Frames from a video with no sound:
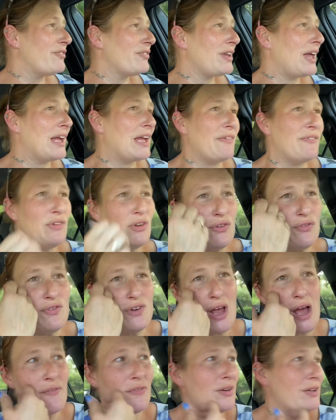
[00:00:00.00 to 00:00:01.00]
Like, if you've
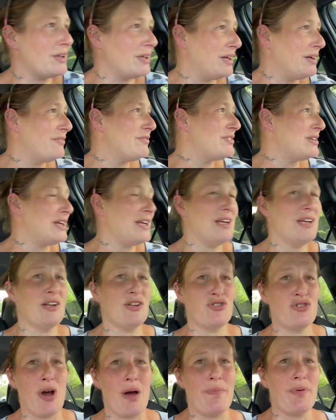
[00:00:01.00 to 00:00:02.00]
never lived in a
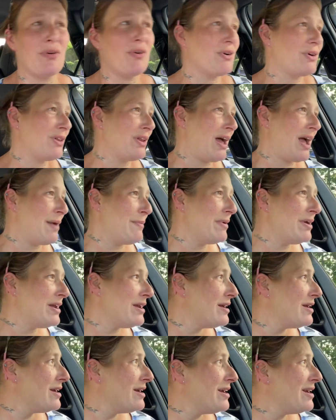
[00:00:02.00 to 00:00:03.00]
tropical climate,
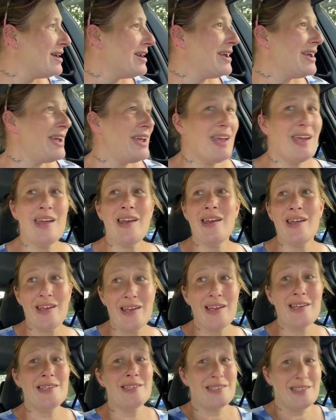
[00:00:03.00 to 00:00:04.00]
it
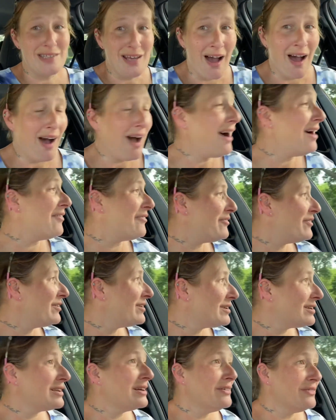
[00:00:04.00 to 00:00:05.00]
is tough
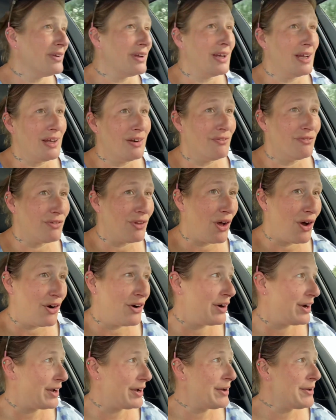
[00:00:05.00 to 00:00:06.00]
living in
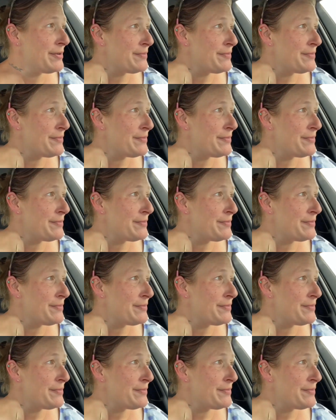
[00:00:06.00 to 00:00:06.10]
Florida.